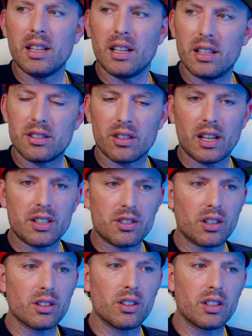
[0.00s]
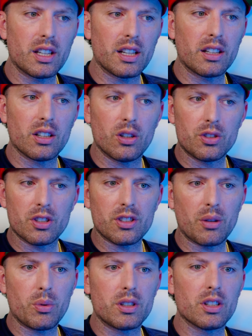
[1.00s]
And so then I started looking at coaches. I
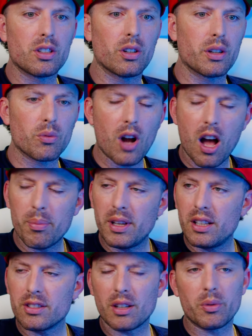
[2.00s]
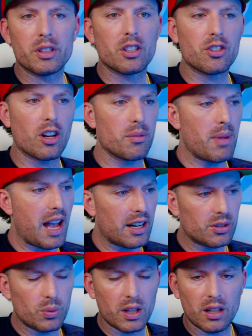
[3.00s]
went to Tony Robbins. I went to John
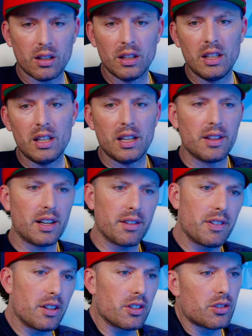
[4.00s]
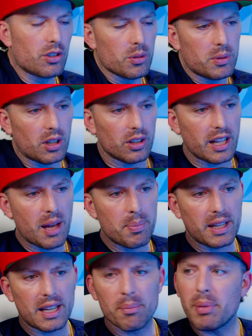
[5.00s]
Maxwell. And then I found this group called
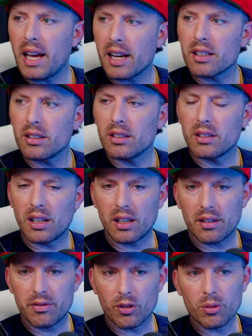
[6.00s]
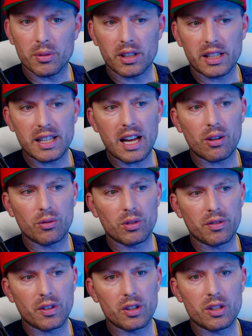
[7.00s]
Epic Impact, formerly now
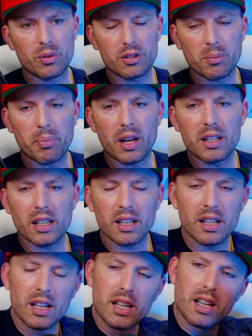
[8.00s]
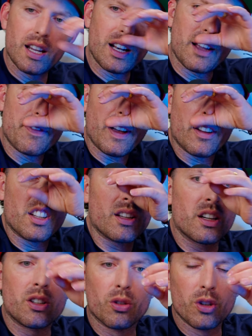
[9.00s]
referred to as Abundant. And I found
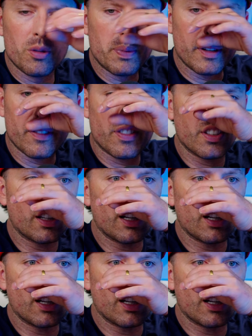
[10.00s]
a group of